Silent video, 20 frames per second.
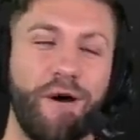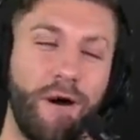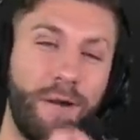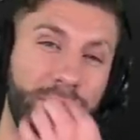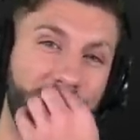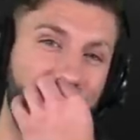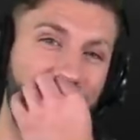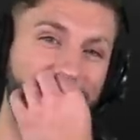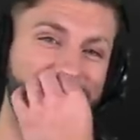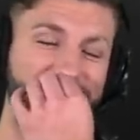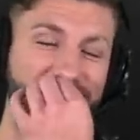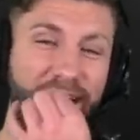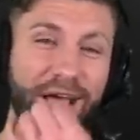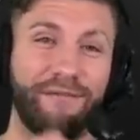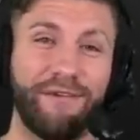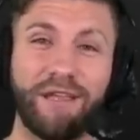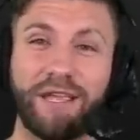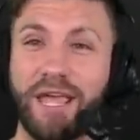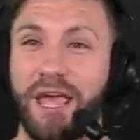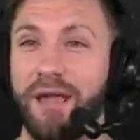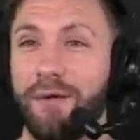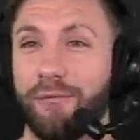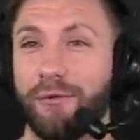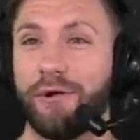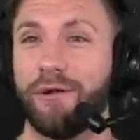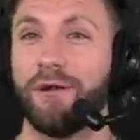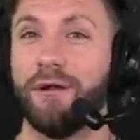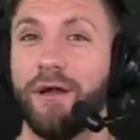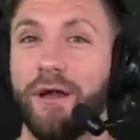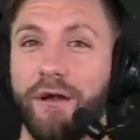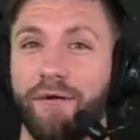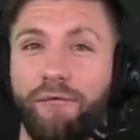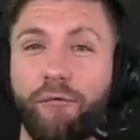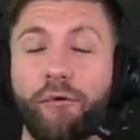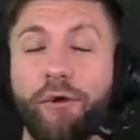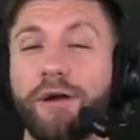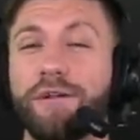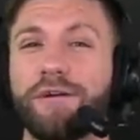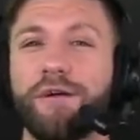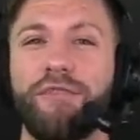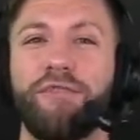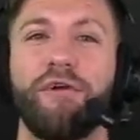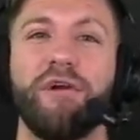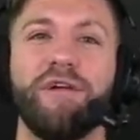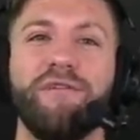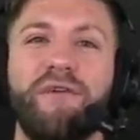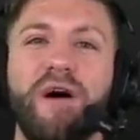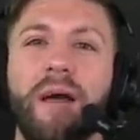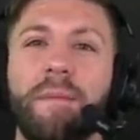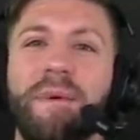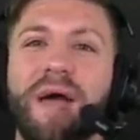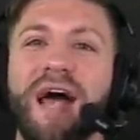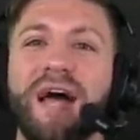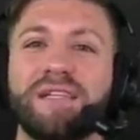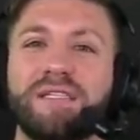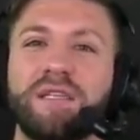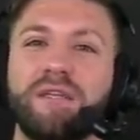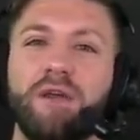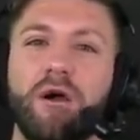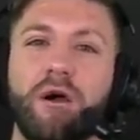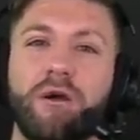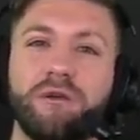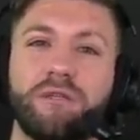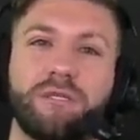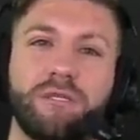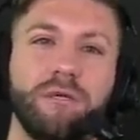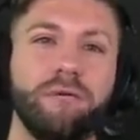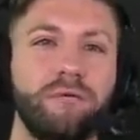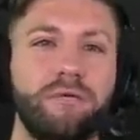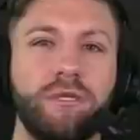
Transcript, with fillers: I mean, after having a game where 435 passing yards, two